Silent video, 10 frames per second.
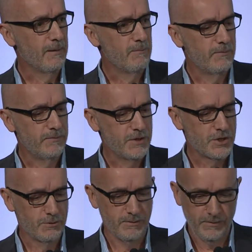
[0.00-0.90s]

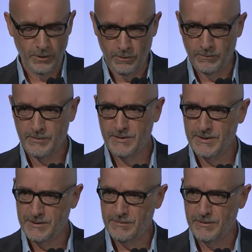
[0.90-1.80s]
Fish are evolved to
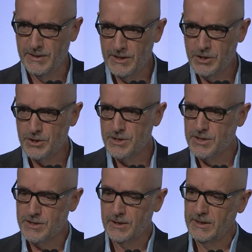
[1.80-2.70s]
different niches,
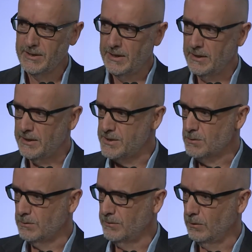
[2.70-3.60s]
just like identities
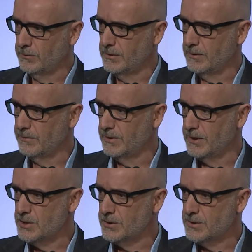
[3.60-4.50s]
are evolved to different
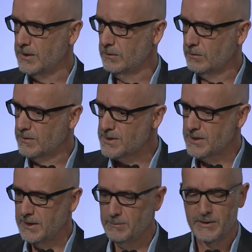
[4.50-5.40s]
niches. They look the
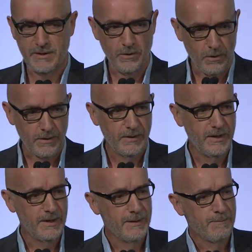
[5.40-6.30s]
same, but they're not.
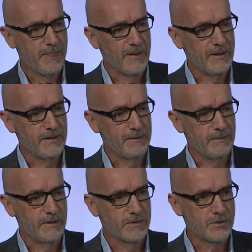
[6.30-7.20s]

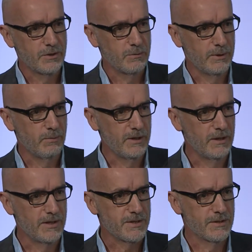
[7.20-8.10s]
And the sooner we
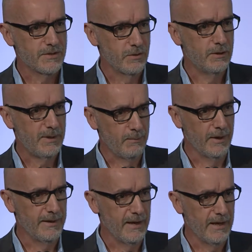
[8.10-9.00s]
realise that it's not about my
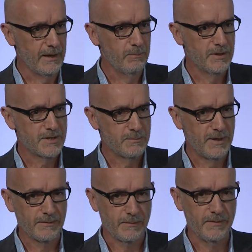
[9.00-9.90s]
name, but it's
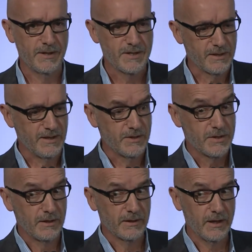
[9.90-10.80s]
about the things that are
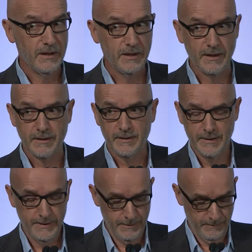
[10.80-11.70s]
inside the card,
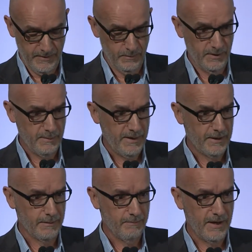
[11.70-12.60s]
that really
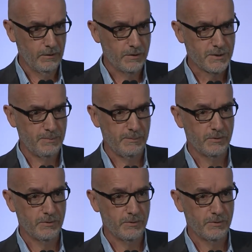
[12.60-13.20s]
matter. Now, lots of people